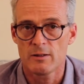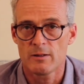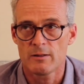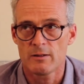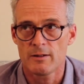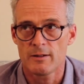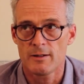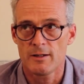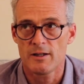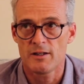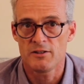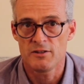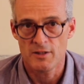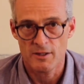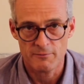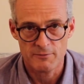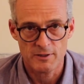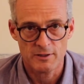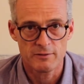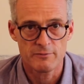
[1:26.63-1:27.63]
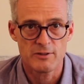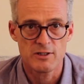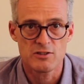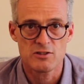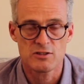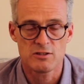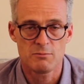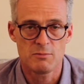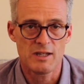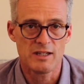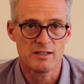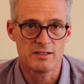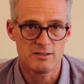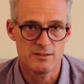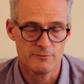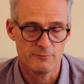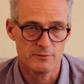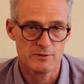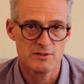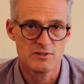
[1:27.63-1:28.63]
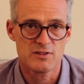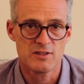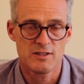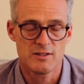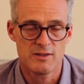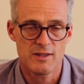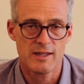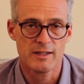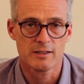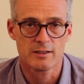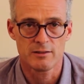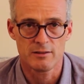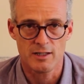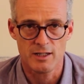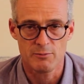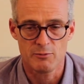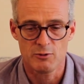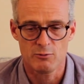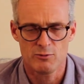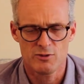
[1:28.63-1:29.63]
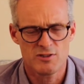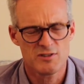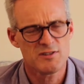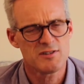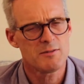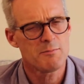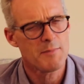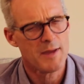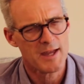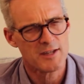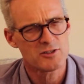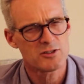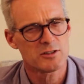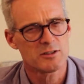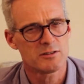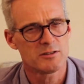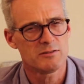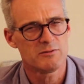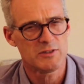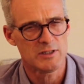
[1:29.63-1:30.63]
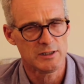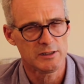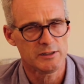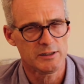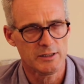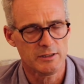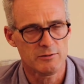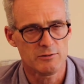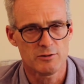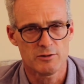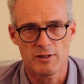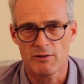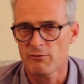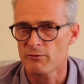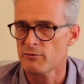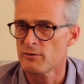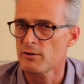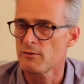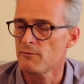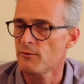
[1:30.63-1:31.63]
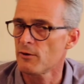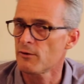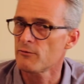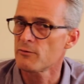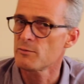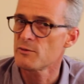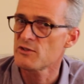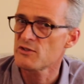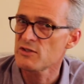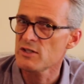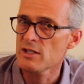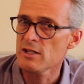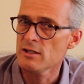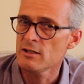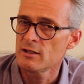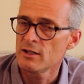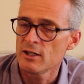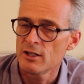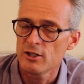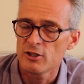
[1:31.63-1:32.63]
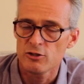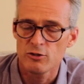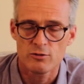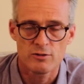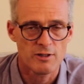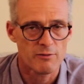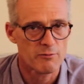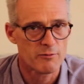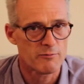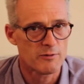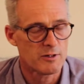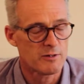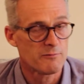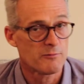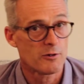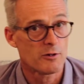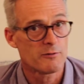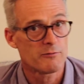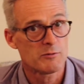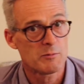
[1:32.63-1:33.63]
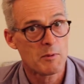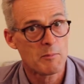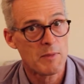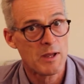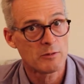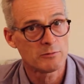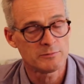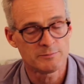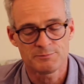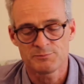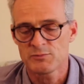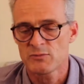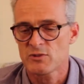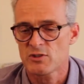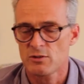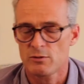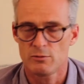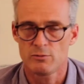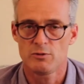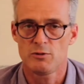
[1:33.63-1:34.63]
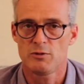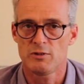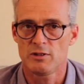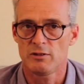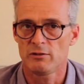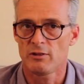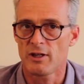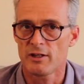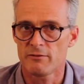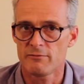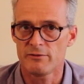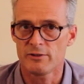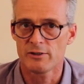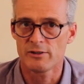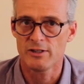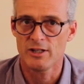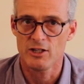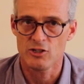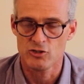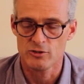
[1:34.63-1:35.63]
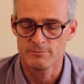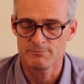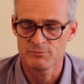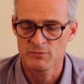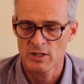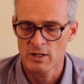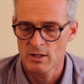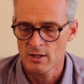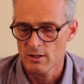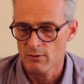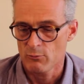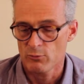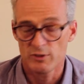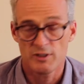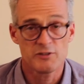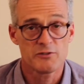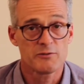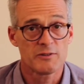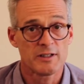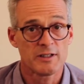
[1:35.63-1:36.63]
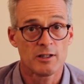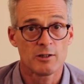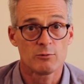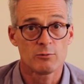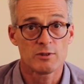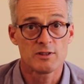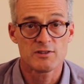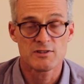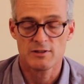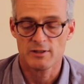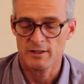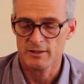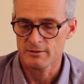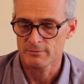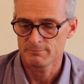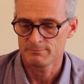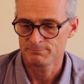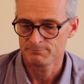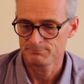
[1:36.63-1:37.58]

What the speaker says: enough elevation to make a difference in that climate, which is the magic of Italy. You're never very far from the sea. You're never very far from a mountain. So you get a lot of variation. Well, let's find out what it's like.